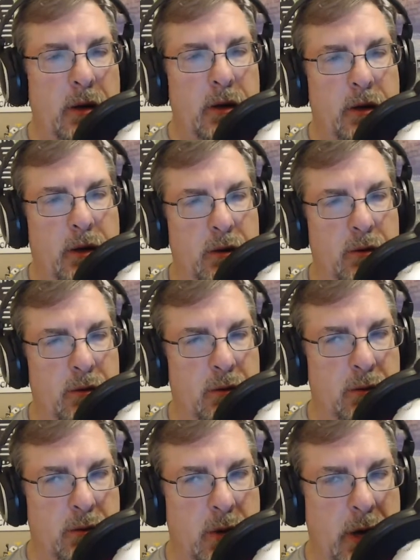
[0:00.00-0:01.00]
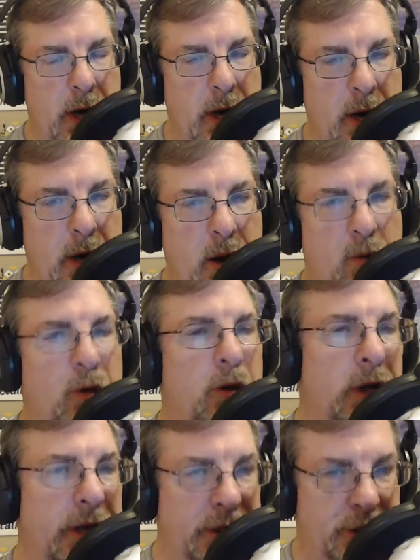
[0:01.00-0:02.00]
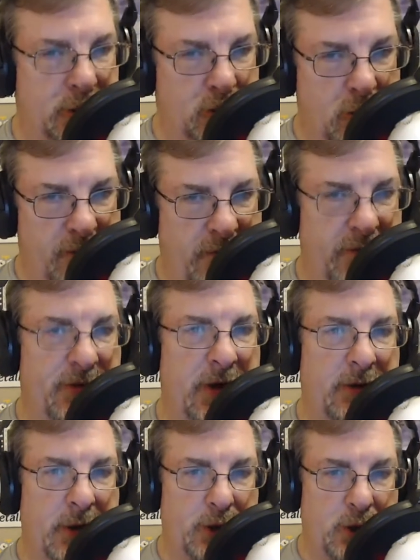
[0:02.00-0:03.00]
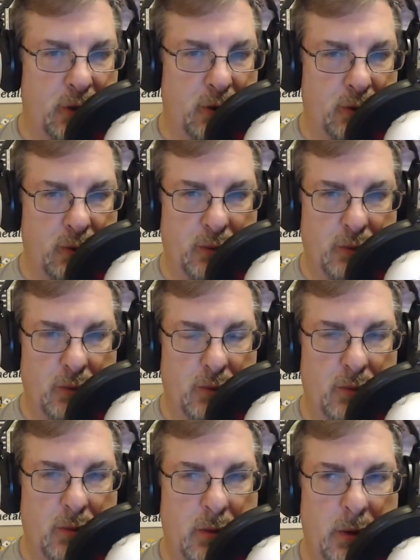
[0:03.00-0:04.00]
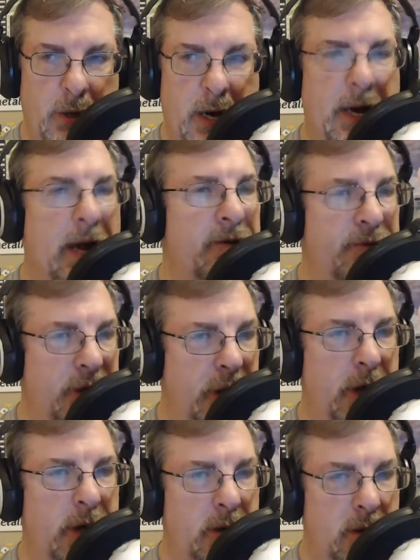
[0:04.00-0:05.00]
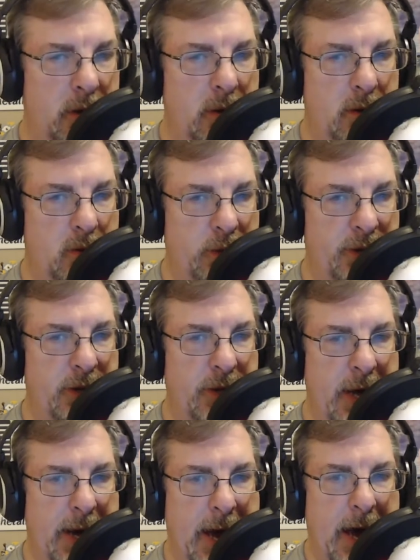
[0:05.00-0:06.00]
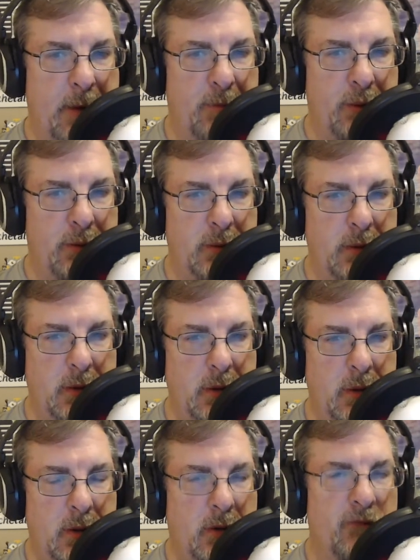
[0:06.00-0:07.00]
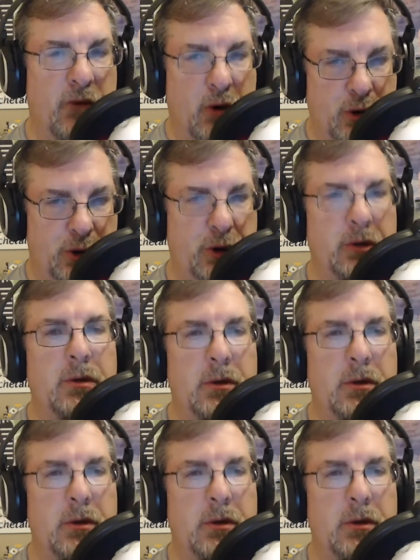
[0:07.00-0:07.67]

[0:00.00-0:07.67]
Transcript: you will list sort of everything that you kind of have done within that app version.